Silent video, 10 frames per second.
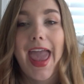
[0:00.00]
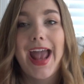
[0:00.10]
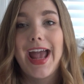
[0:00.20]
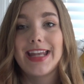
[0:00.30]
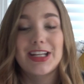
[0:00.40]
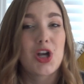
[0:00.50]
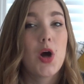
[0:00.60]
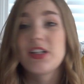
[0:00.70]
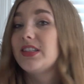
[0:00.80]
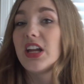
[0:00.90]
And
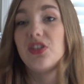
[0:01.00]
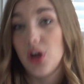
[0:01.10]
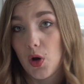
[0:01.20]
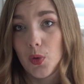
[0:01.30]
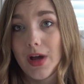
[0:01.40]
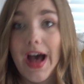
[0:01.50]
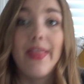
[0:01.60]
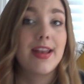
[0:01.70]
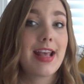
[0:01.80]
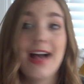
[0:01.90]
God said no. And
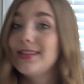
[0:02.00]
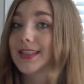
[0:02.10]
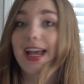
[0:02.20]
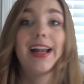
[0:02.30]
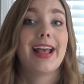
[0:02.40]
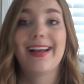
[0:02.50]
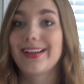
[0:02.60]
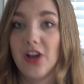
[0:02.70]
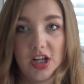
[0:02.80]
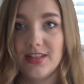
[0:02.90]
then he asked again,
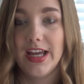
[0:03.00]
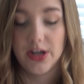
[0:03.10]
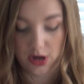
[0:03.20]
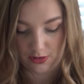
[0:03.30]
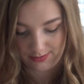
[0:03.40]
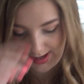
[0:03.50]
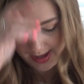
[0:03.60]
and God said no.